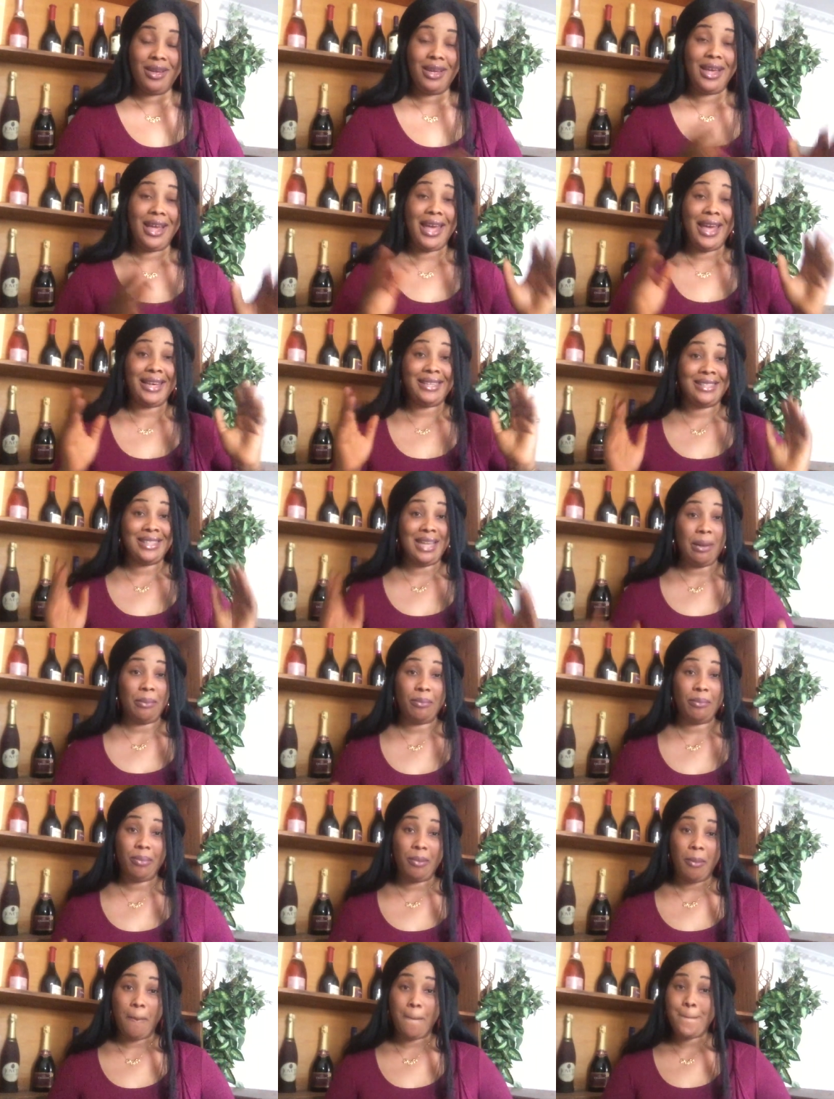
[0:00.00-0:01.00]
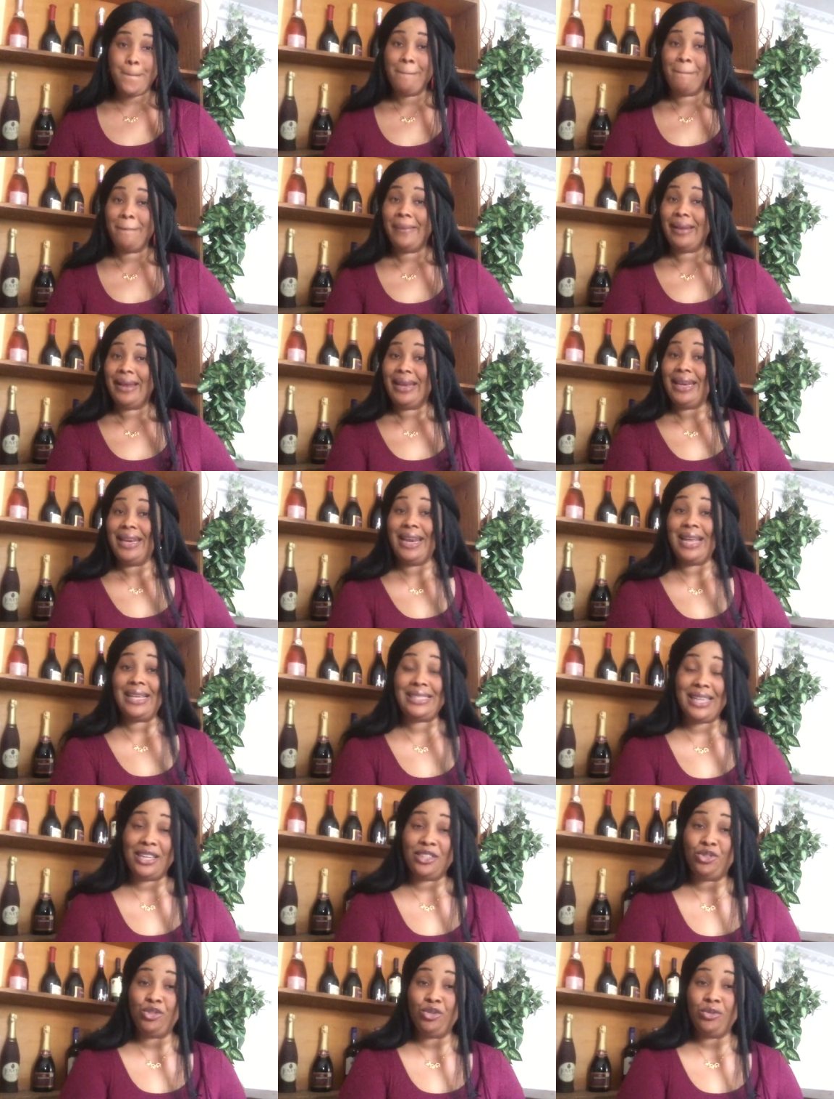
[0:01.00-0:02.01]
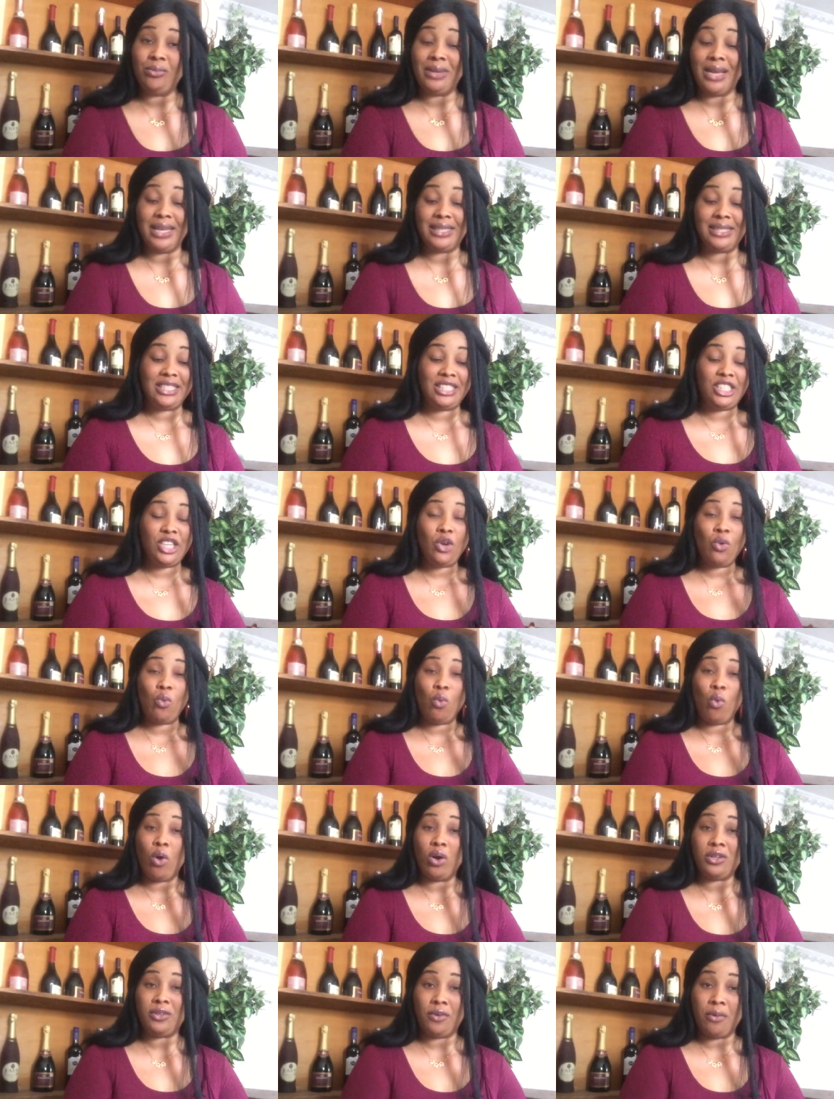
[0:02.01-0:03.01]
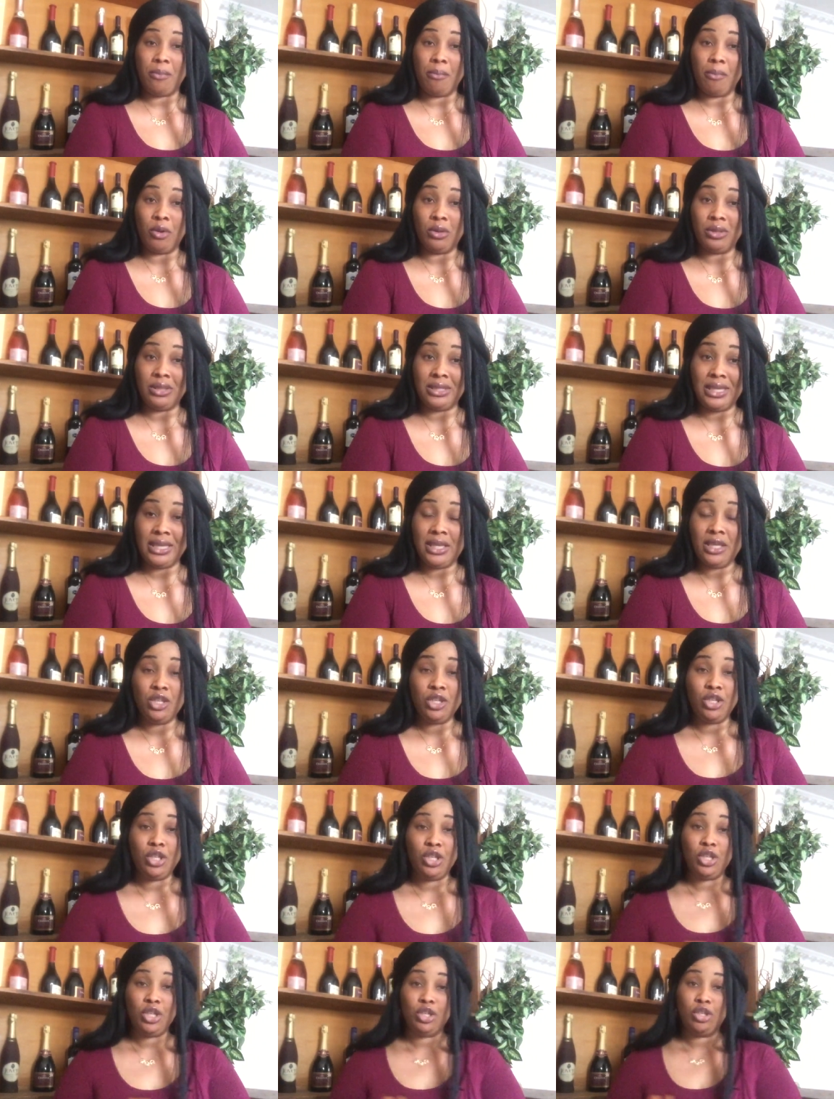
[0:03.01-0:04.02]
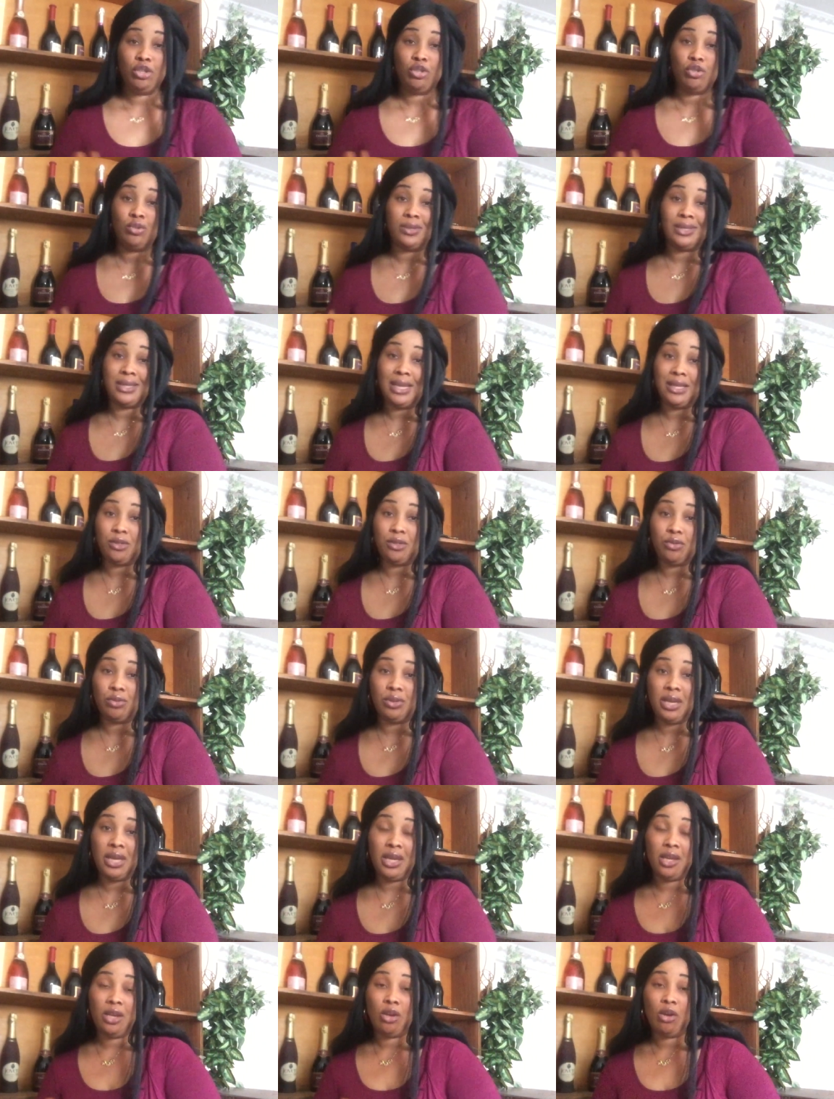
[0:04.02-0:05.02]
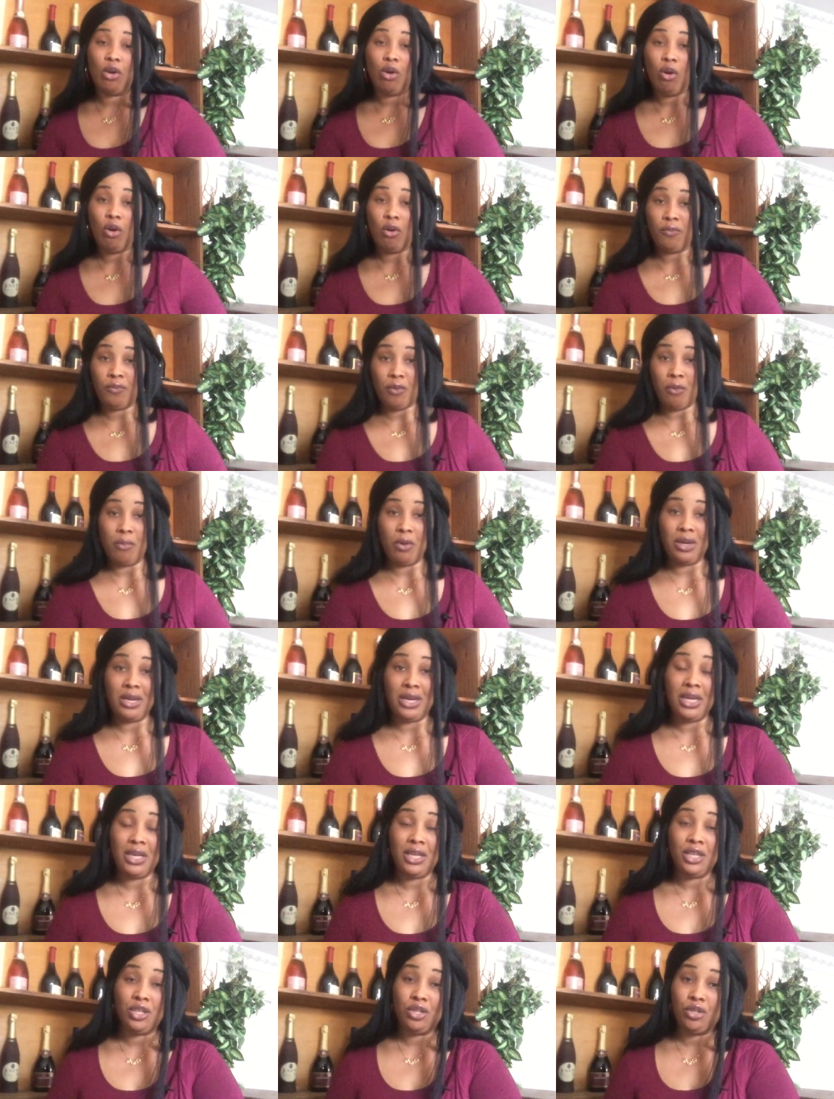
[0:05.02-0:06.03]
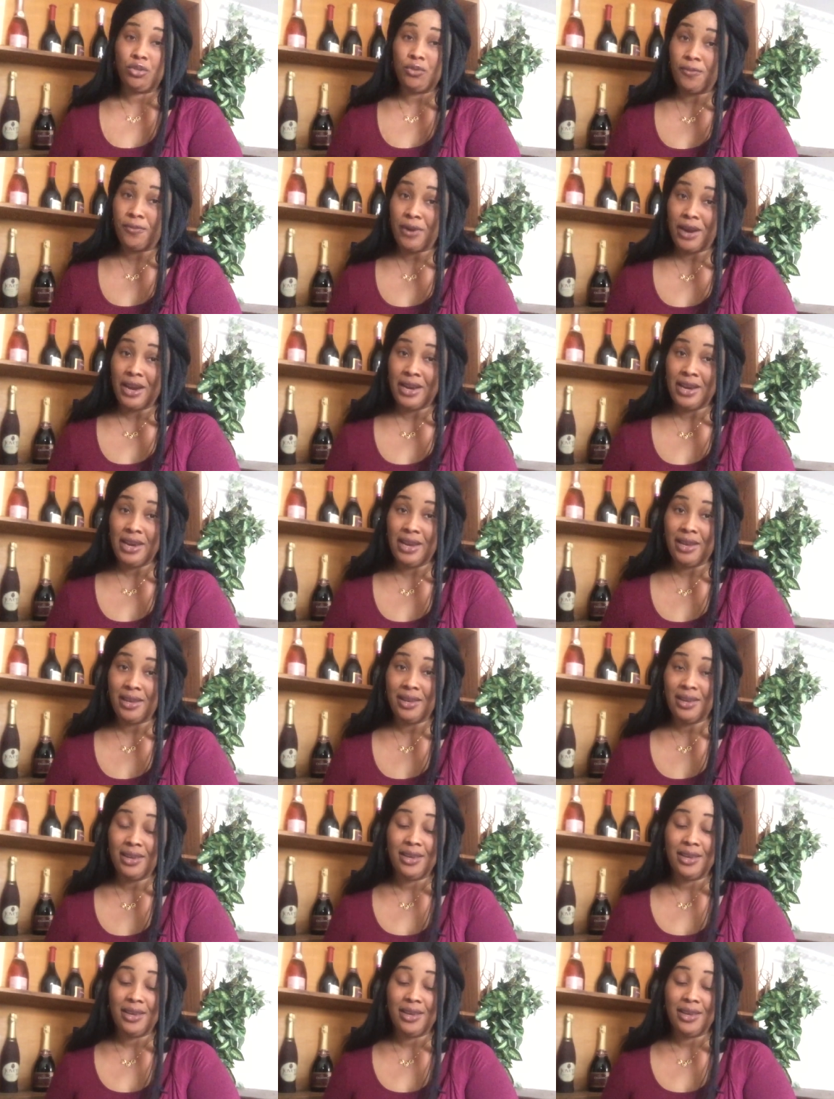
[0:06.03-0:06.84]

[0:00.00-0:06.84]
Example, let's assume that she works from Monday to Saturday or from Monday to Friday.